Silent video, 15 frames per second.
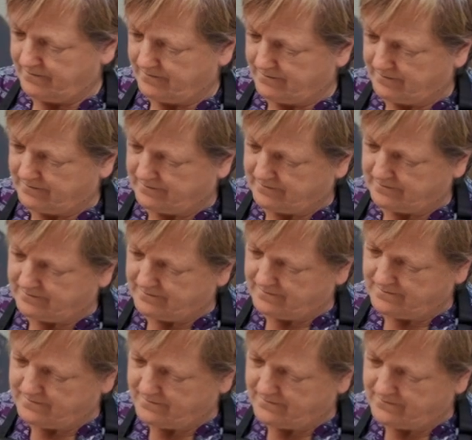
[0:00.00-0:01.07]

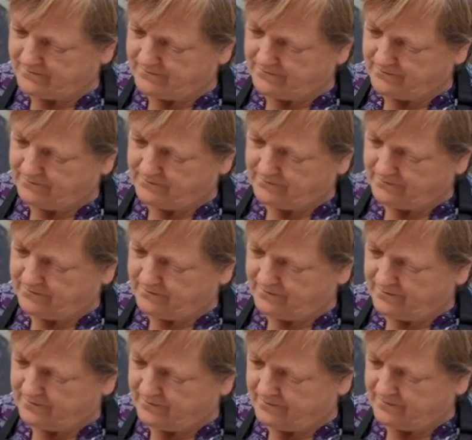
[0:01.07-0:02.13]

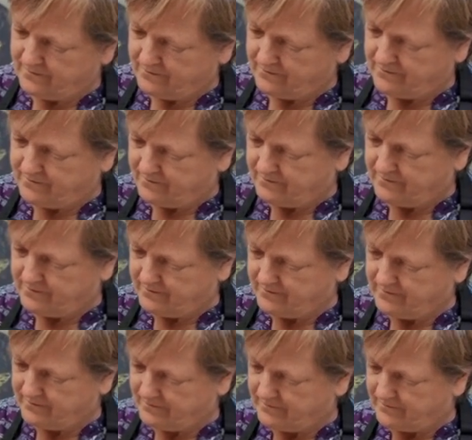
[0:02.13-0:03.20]

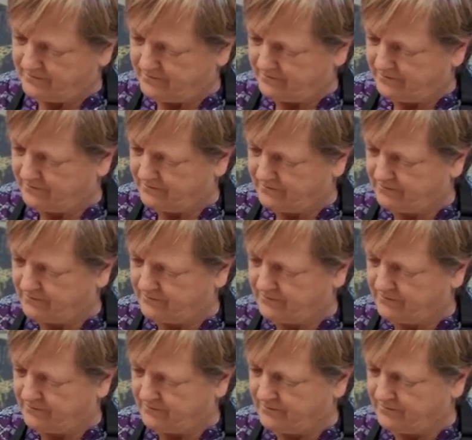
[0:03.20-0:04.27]

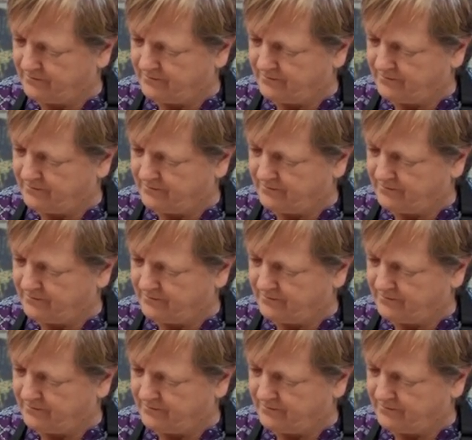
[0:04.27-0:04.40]
[no speech]